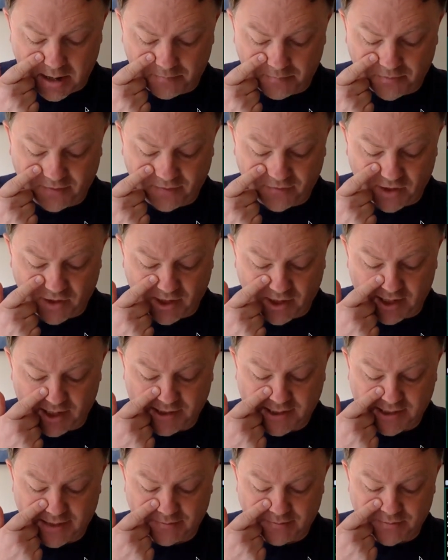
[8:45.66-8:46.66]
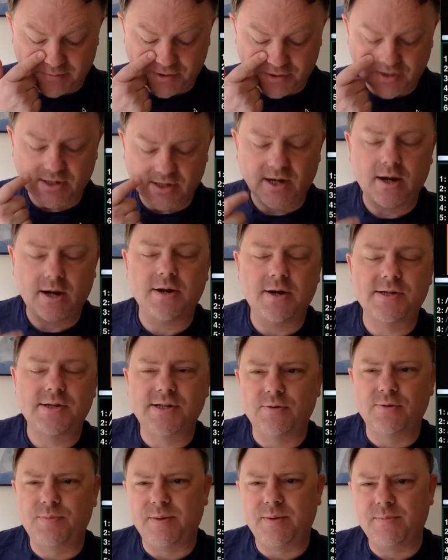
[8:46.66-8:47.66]
if you like, attempts are
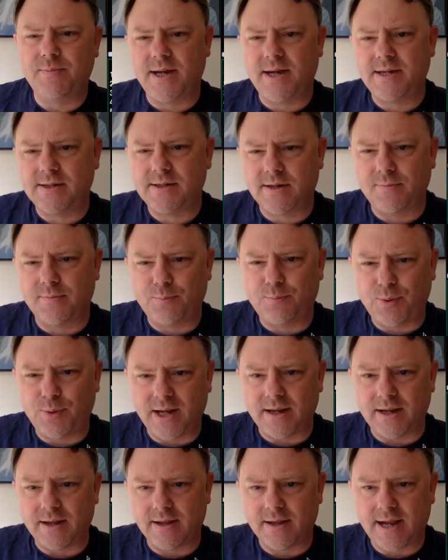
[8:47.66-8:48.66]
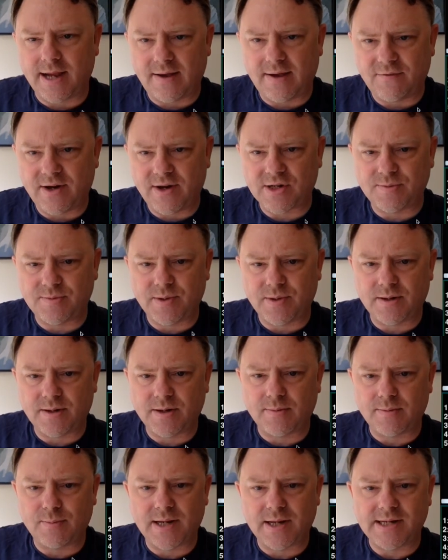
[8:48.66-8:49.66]
still being made to complete and they haven't actually been
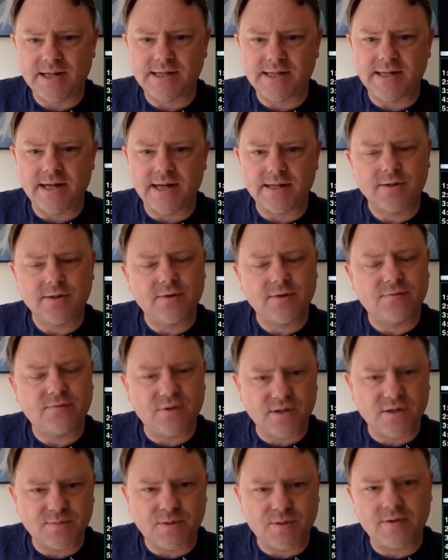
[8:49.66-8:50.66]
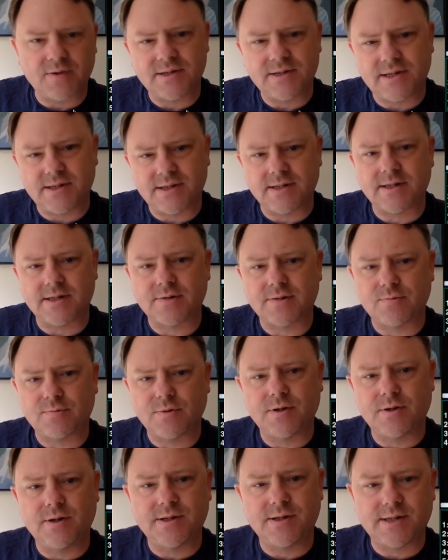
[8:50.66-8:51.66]
completed yet. So the first part of the sentence, that's
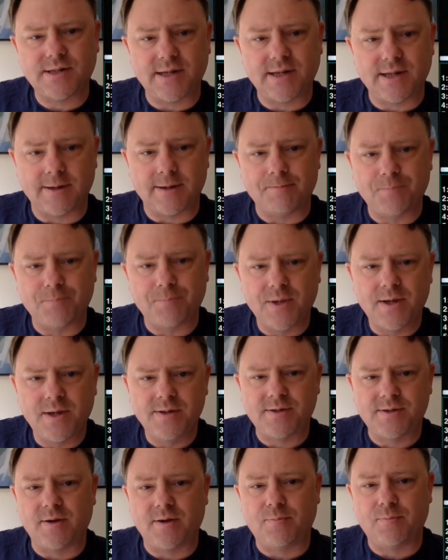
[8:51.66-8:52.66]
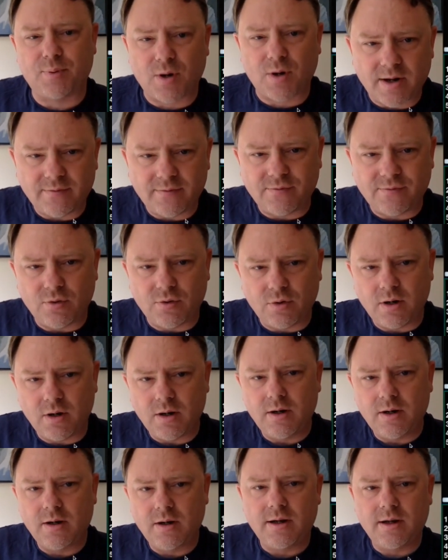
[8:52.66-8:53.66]
what you're going to see. So you apply for
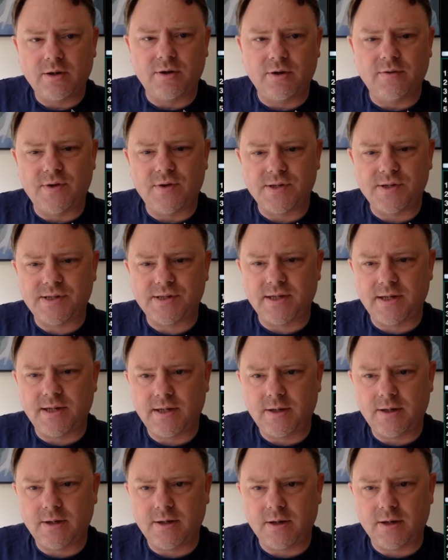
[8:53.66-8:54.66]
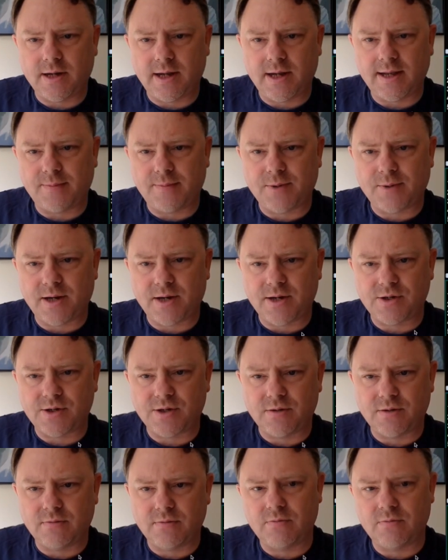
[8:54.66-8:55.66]
university, okay, the
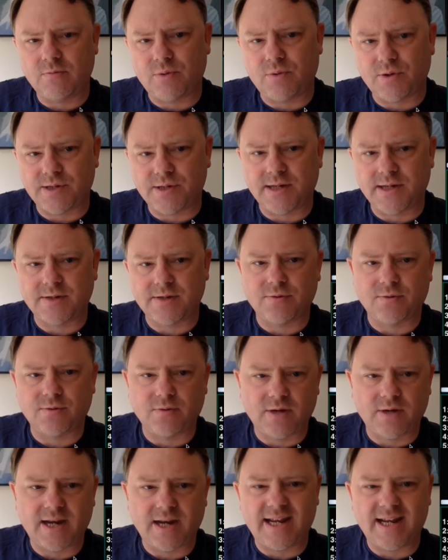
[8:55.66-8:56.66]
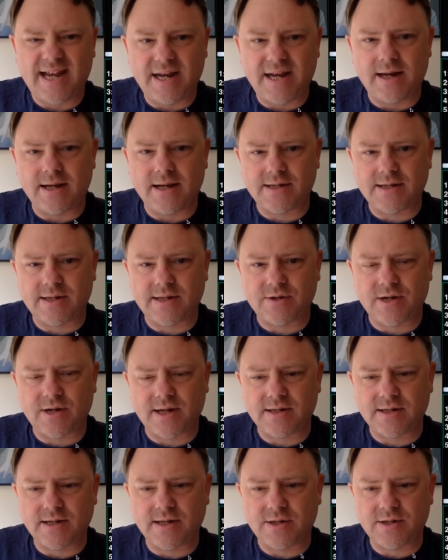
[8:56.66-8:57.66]
application process or getting in, etc.,
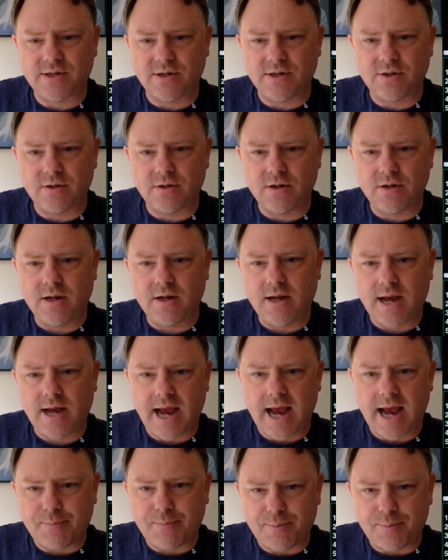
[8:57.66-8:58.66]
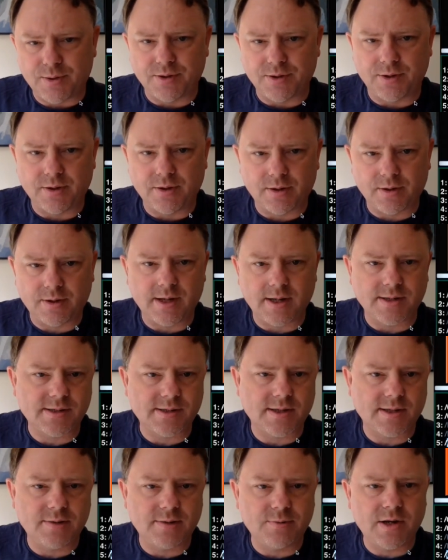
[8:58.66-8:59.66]
hasn't actually happened. Okay,
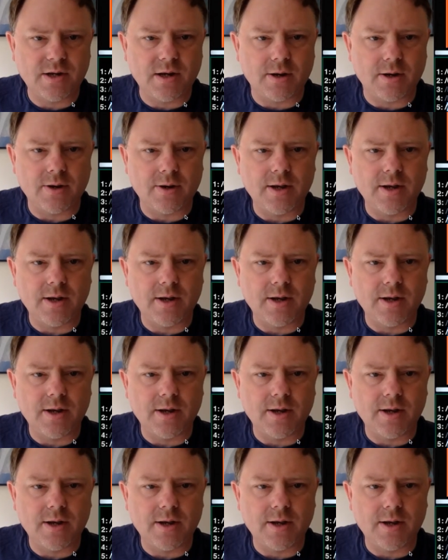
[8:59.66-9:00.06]
so here we go.